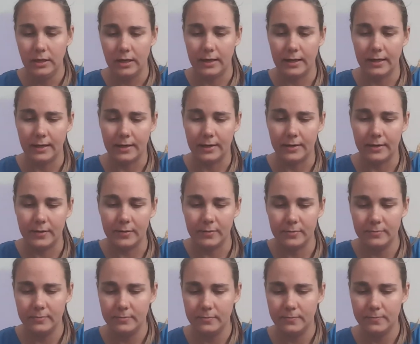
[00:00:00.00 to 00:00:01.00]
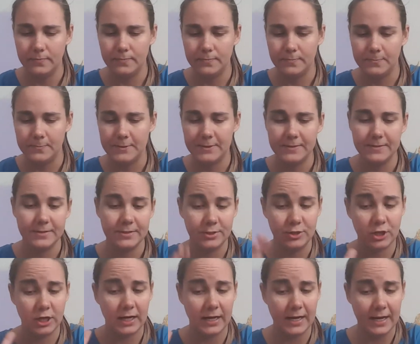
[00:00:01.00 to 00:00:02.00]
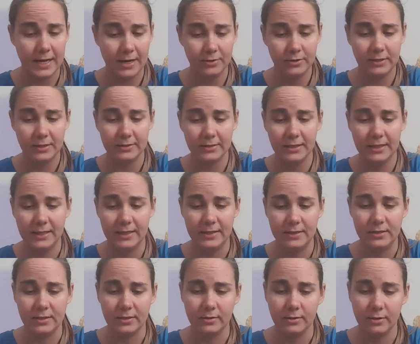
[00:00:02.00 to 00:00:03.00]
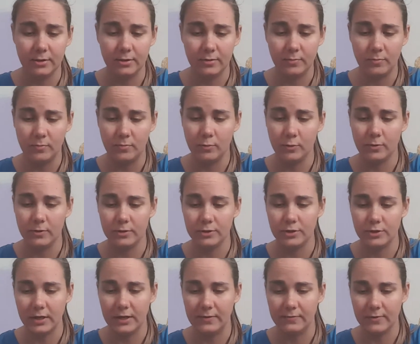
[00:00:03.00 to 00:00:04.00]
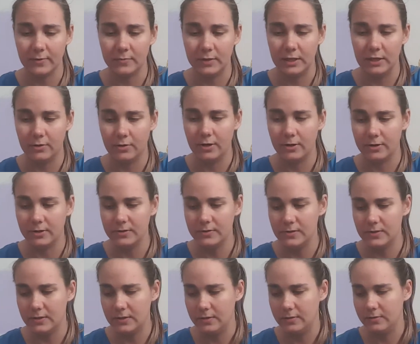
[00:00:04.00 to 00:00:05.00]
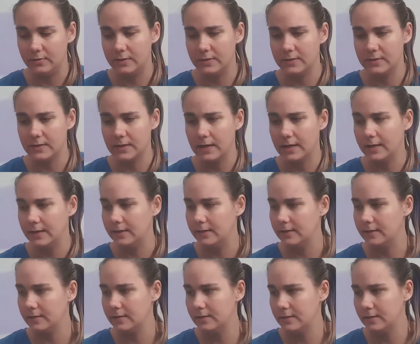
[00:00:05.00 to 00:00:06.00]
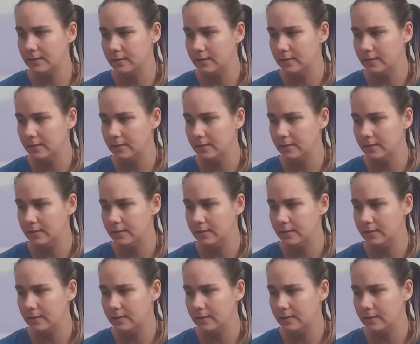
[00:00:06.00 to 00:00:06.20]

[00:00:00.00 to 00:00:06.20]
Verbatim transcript: Uh, check out the lid to learn more straight from the artist who designed it.